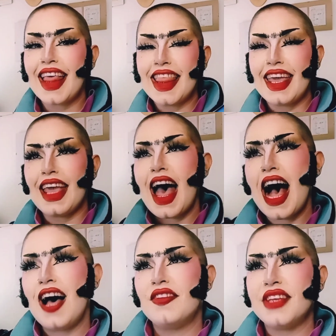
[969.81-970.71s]
They
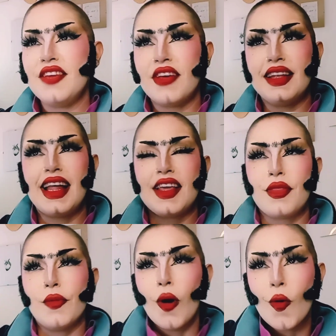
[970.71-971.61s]
have even like
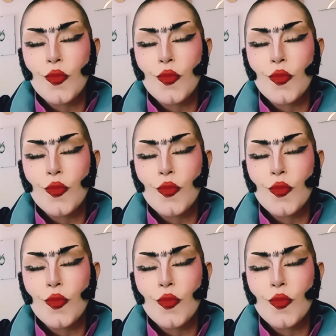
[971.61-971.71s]
their own